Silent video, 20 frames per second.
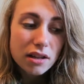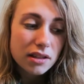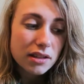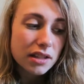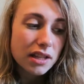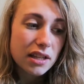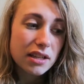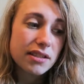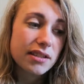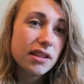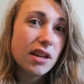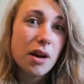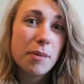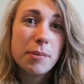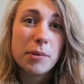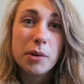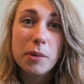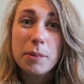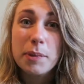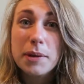There's a
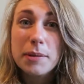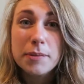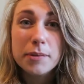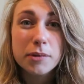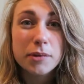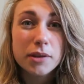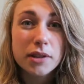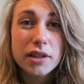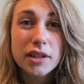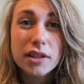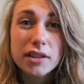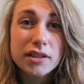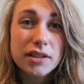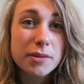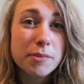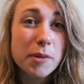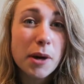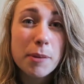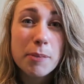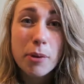couple of people that
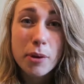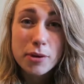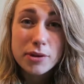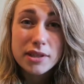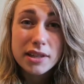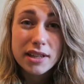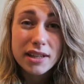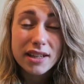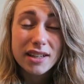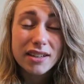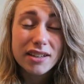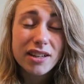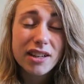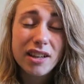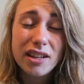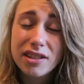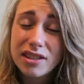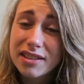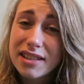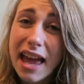just, my protein,
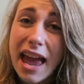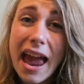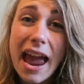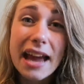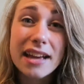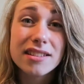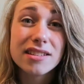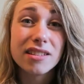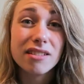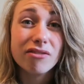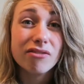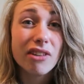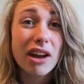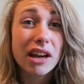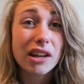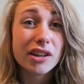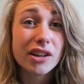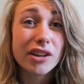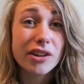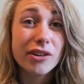just excellent
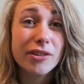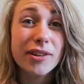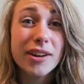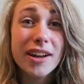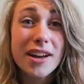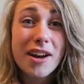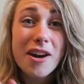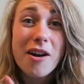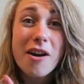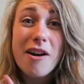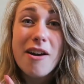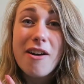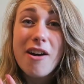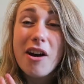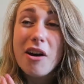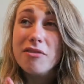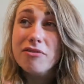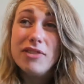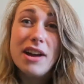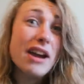value
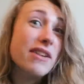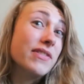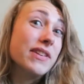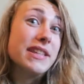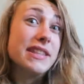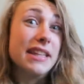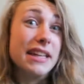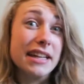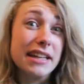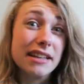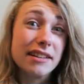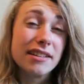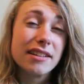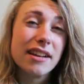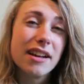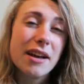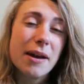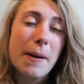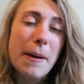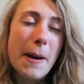of everything.
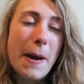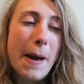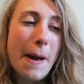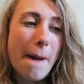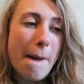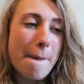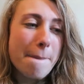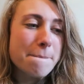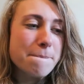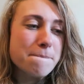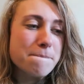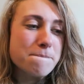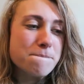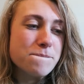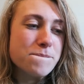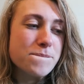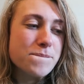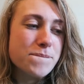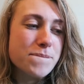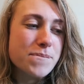
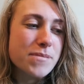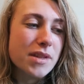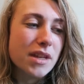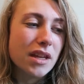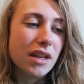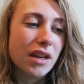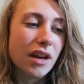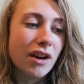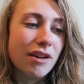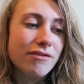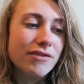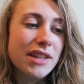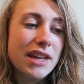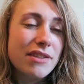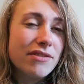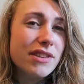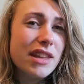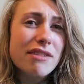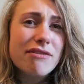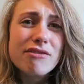
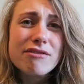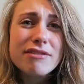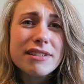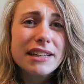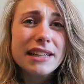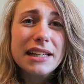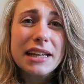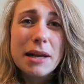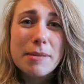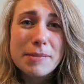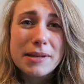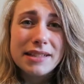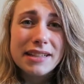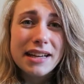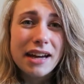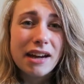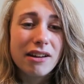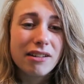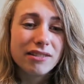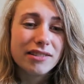They've never really let me
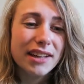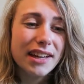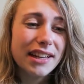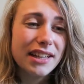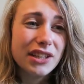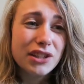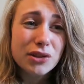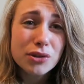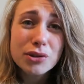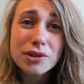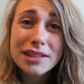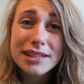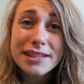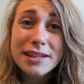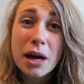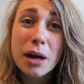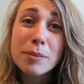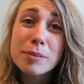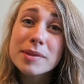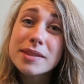down, and it usually
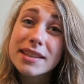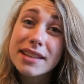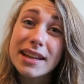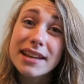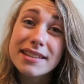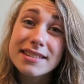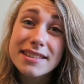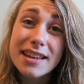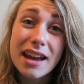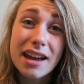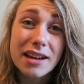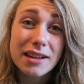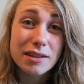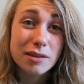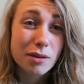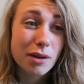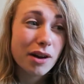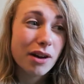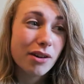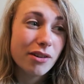comes the next day
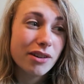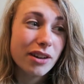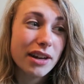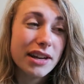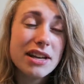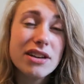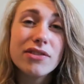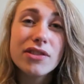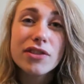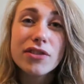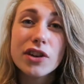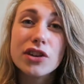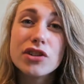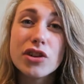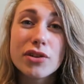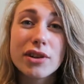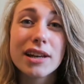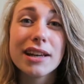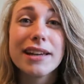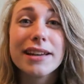as well. Like, even if I
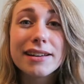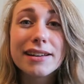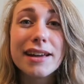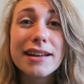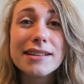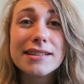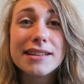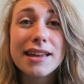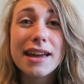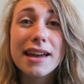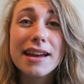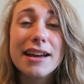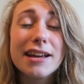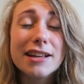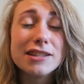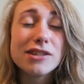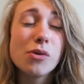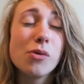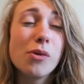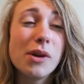don't click next day,
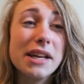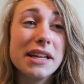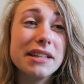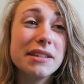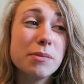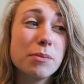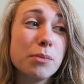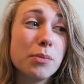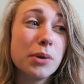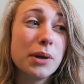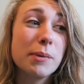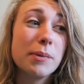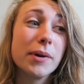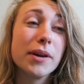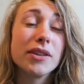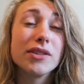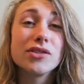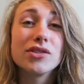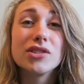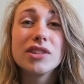it's always pretty
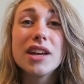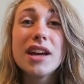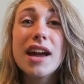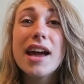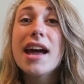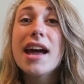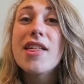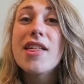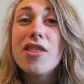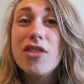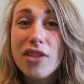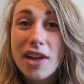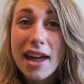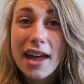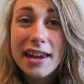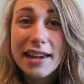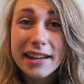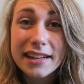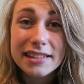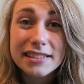much
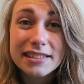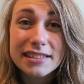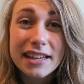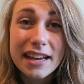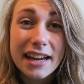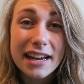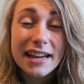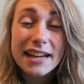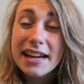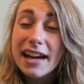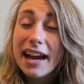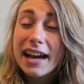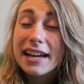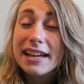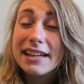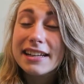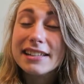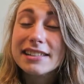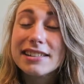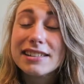there next day,
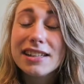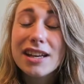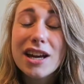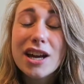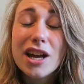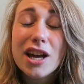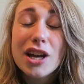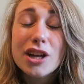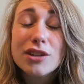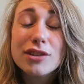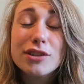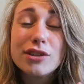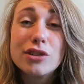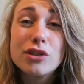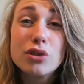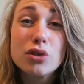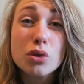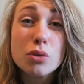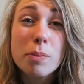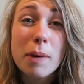and it's
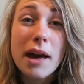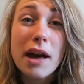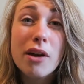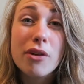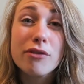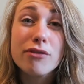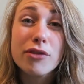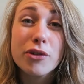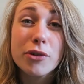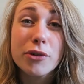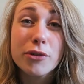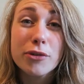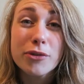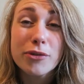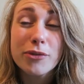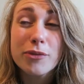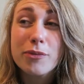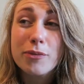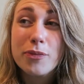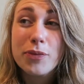super
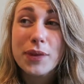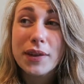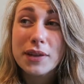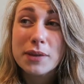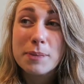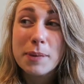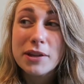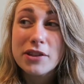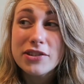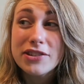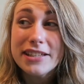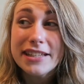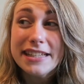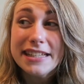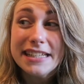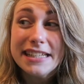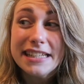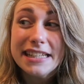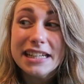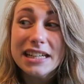helpful,
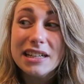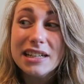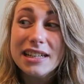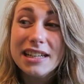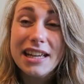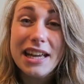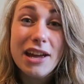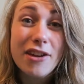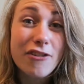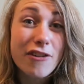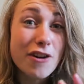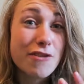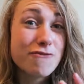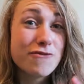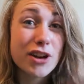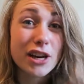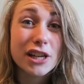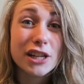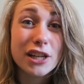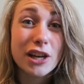especially if I'm
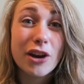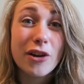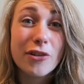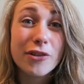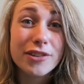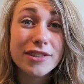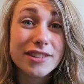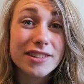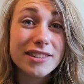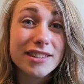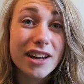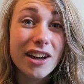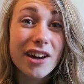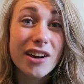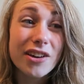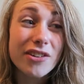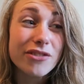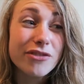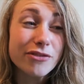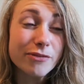running low on
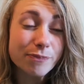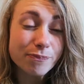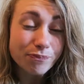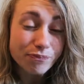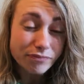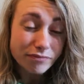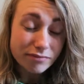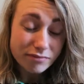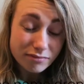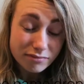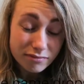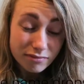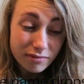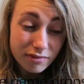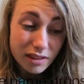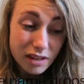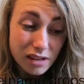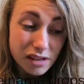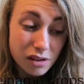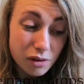stuff.
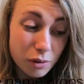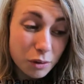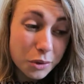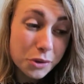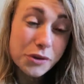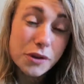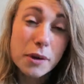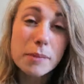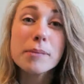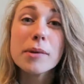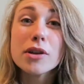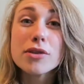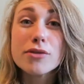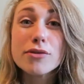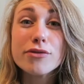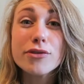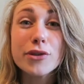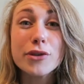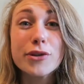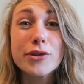Also,
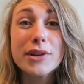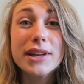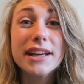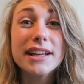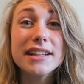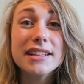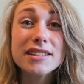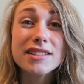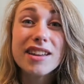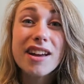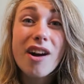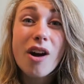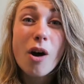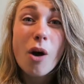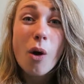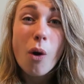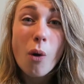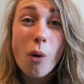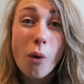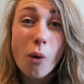Muscle Food is
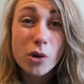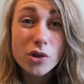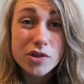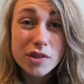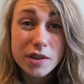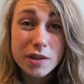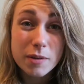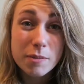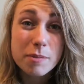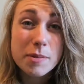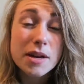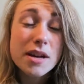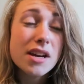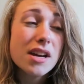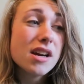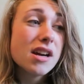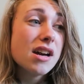awesome.